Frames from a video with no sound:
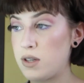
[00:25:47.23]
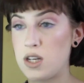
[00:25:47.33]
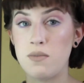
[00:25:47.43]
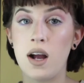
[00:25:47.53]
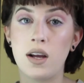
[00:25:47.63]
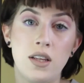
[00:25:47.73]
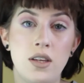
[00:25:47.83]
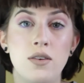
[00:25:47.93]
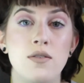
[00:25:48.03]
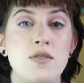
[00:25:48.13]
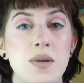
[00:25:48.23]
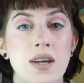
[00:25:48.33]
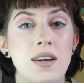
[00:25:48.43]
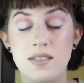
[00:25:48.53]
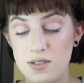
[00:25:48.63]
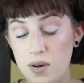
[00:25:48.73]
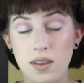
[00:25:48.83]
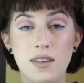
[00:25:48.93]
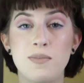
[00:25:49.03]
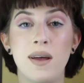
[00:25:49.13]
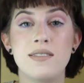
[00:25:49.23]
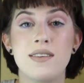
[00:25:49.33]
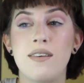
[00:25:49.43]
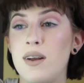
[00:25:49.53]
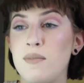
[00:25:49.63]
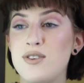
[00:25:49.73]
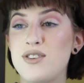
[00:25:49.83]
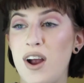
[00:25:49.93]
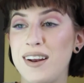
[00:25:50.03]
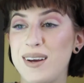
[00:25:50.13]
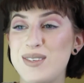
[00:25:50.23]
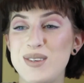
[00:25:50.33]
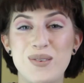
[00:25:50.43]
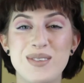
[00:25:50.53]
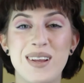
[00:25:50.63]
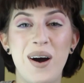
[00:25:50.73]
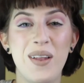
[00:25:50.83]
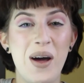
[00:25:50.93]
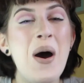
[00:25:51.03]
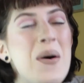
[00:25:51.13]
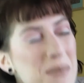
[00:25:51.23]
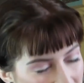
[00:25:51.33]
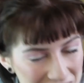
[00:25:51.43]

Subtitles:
which I'm not gonna use because it's really expensive and I'm trying not to use it all up.